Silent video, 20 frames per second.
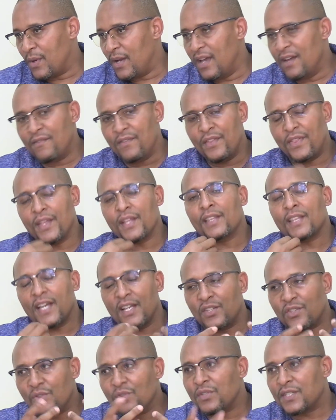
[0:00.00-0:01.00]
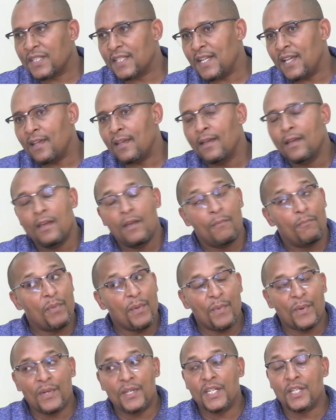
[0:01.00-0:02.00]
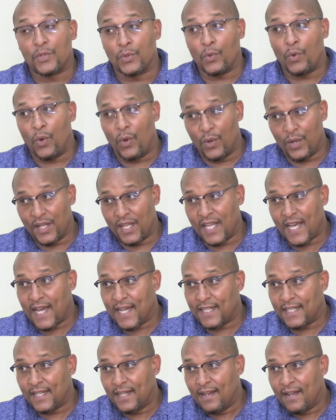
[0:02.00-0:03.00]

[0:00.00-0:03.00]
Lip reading: everything that you say, people need to own that.